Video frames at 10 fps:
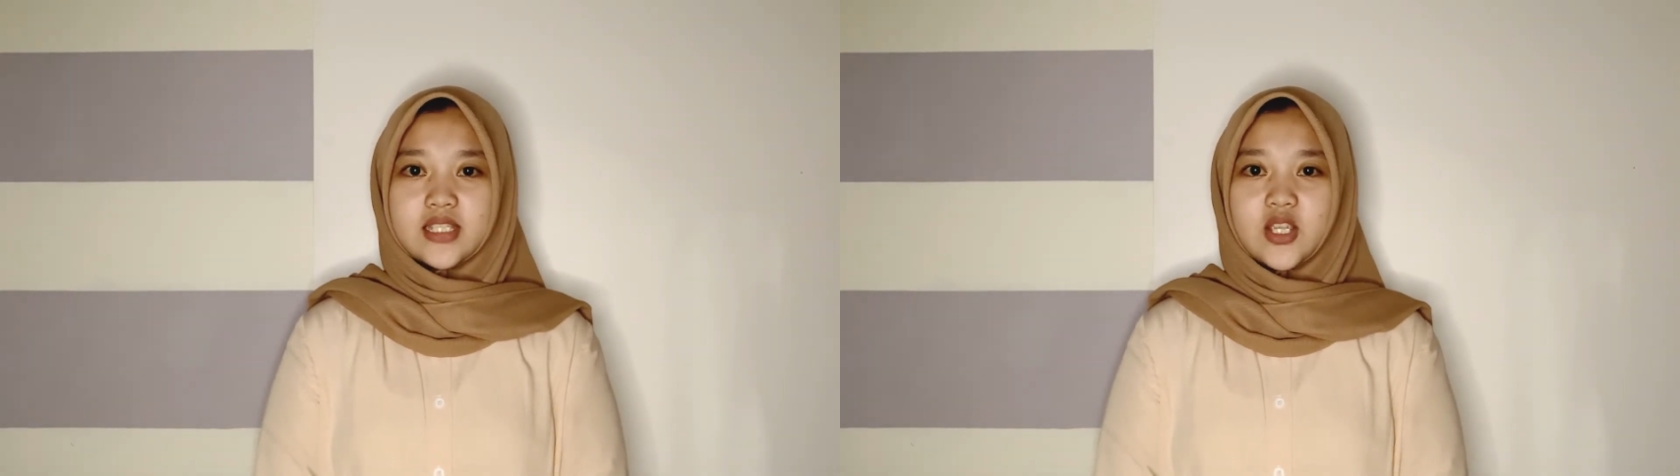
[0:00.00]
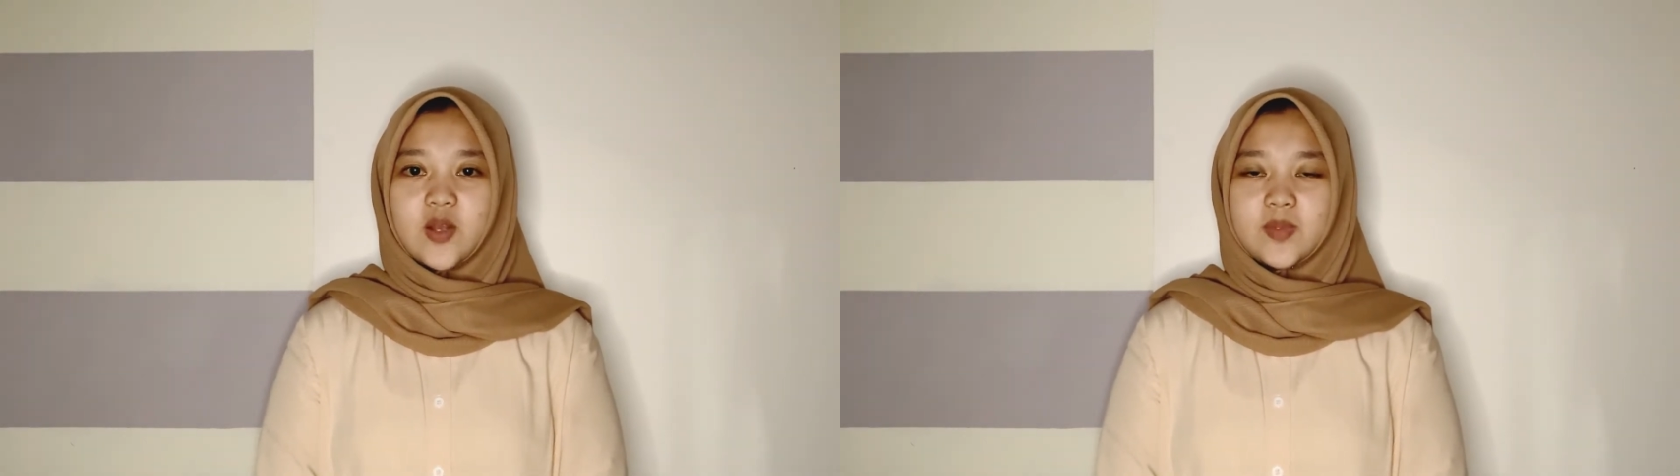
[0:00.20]

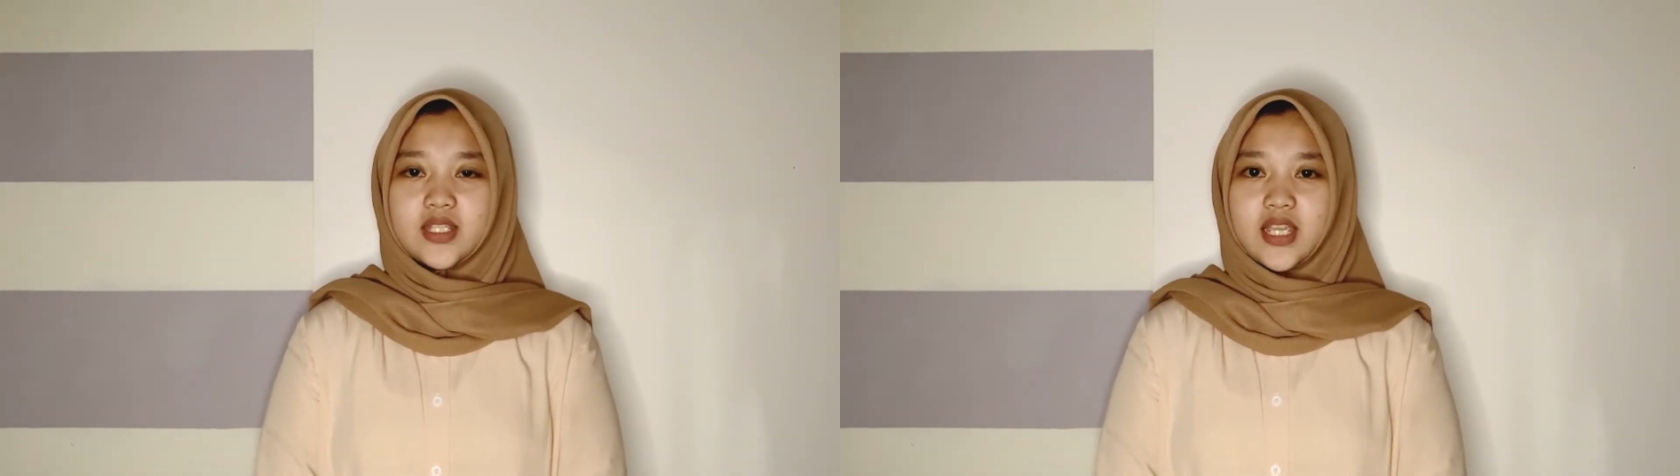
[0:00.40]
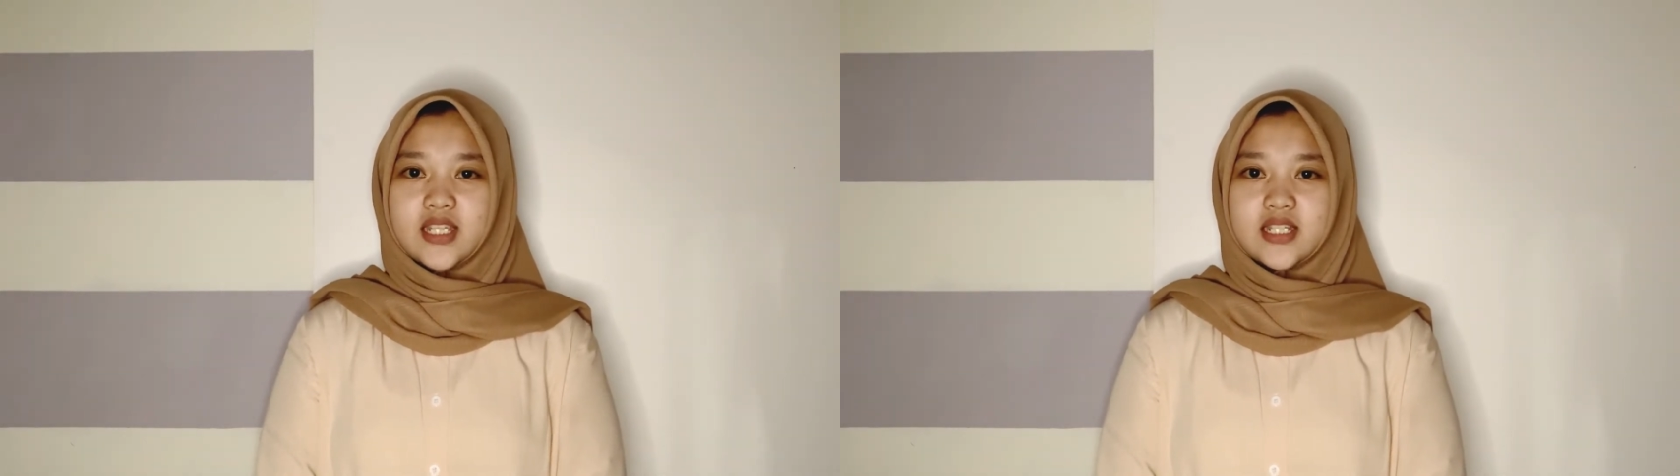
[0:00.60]

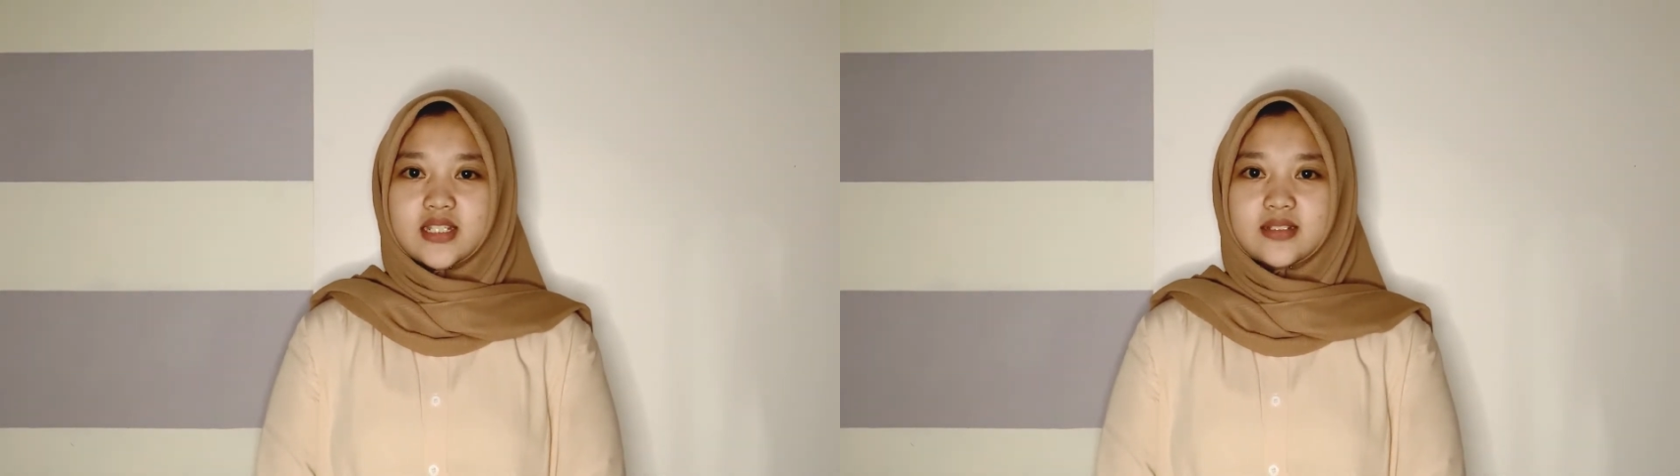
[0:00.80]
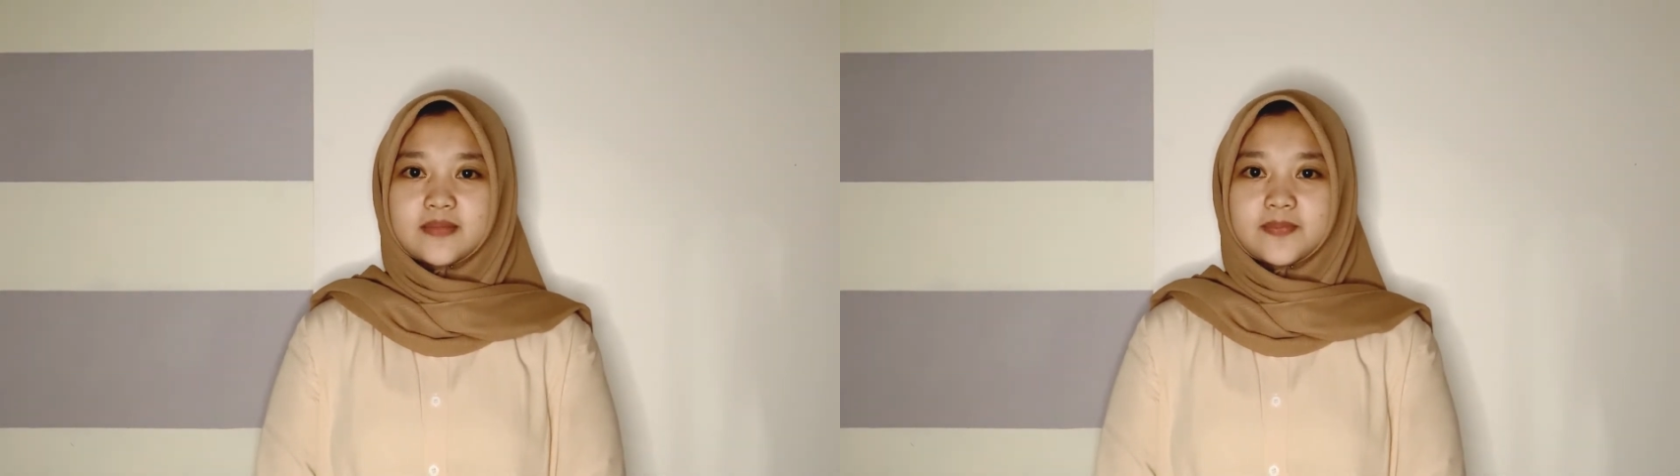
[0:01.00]
complication,